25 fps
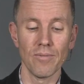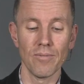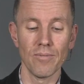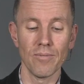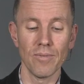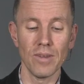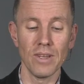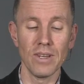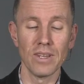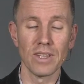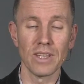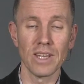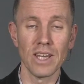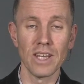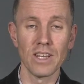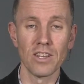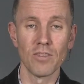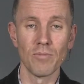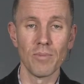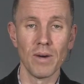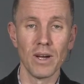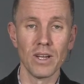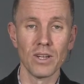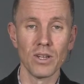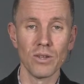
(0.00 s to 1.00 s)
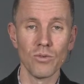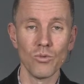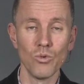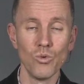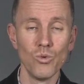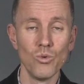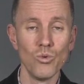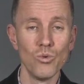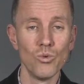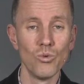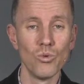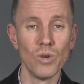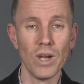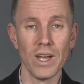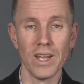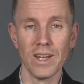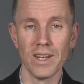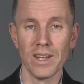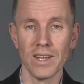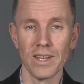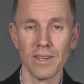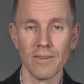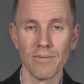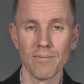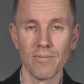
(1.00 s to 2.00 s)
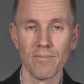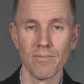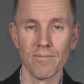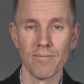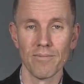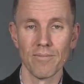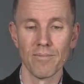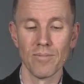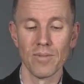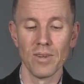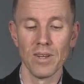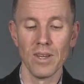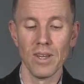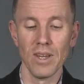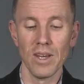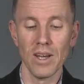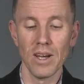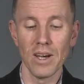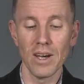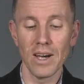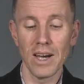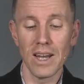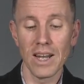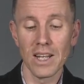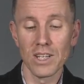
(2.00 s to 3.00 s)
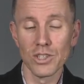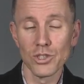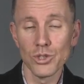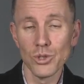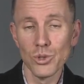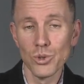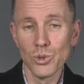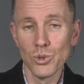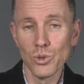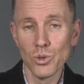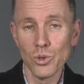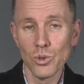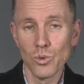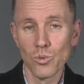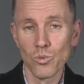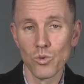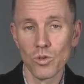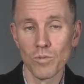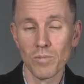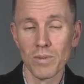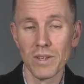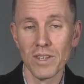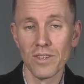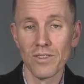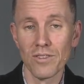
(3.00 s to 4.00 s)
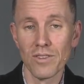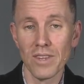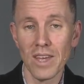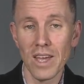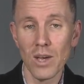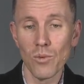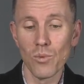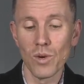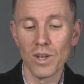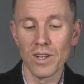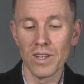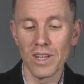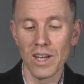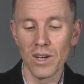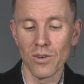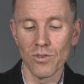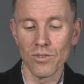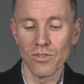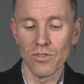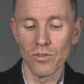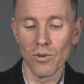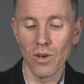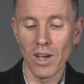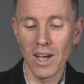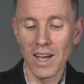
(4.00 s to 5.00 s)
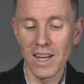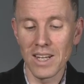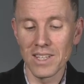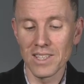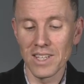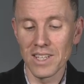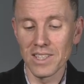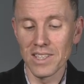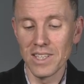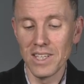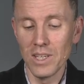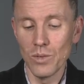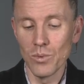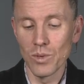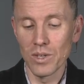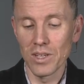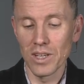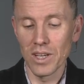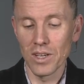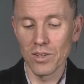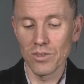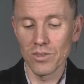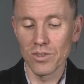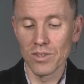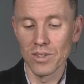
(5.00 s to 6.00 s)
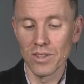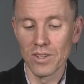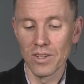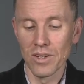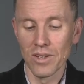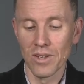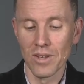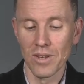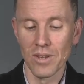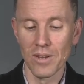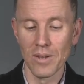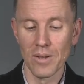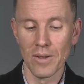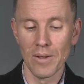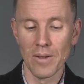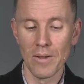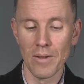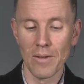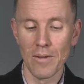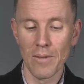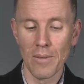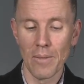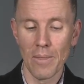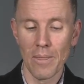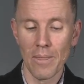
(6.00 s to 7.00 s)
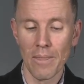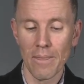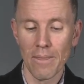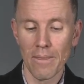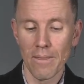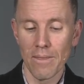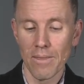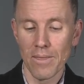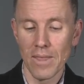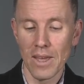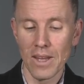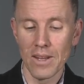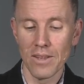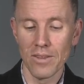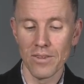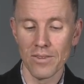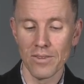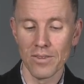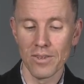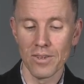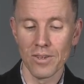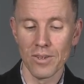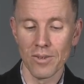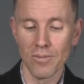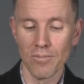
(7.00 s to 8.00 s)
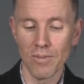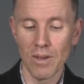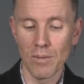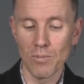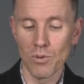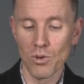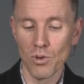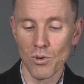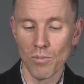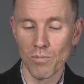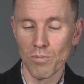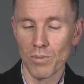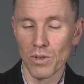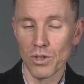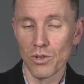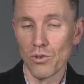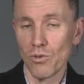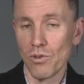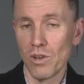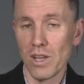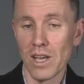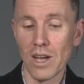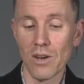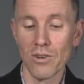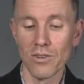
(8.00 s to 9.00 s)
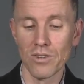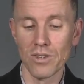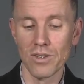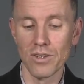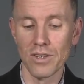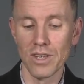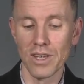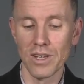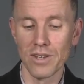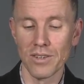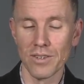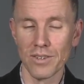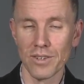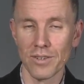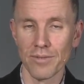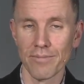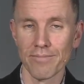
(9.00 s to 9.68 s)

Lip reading: indicated by an u ending. Kharaju would be they went out. So kharaja is he went out. That is a peculiarity that